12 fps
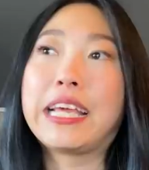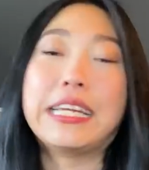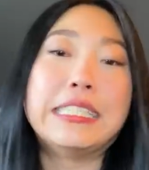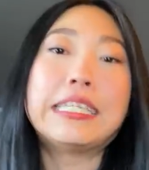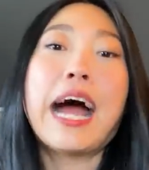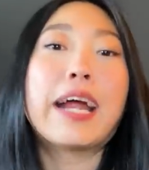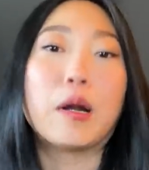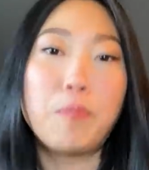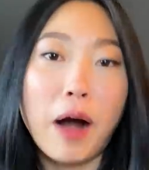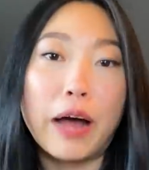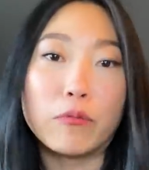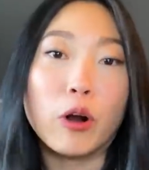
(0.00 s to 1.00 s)
an entire
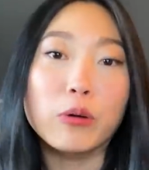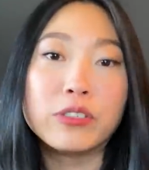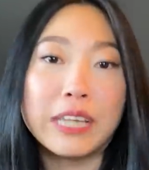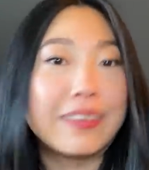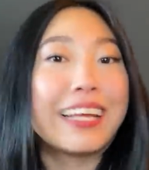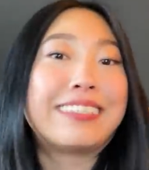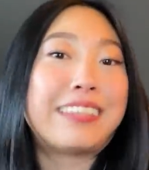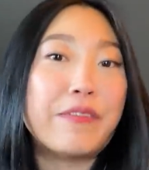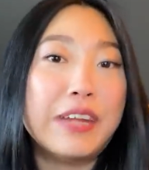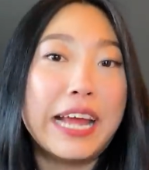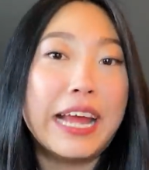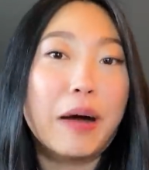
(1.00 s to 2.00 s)
pot roast at like
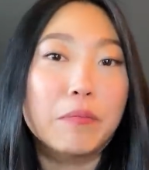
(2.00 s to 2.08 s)
7 a.m.